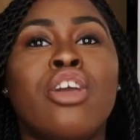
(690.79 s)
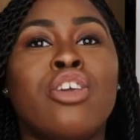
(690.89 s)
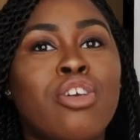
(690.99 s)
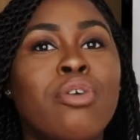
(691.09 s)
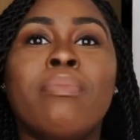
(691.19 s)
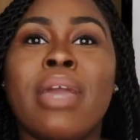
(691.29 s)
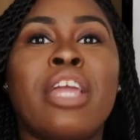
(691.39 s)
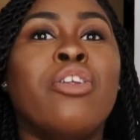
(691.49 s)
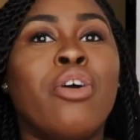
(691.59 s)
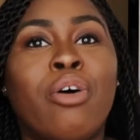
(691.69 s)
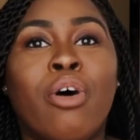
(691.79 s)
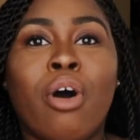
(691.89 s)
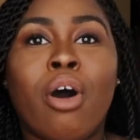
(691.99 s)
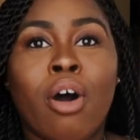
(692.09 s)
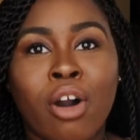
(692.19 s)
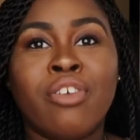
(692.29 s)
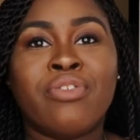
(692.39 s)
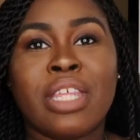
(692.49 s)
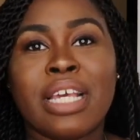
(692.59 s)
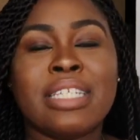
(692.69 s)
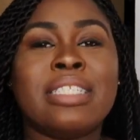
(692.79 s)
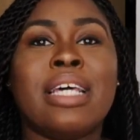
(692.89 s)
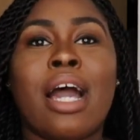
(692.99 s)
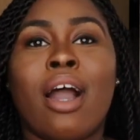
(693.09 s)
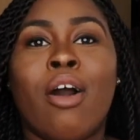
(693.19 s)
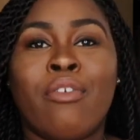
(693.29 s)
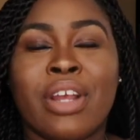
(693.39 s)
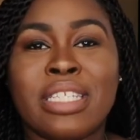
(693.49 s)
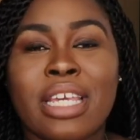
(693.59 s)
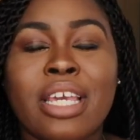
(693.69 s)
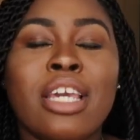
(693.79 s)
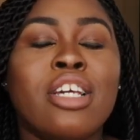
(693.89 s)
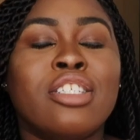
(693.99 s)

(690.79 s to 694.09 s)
you may know all of this already.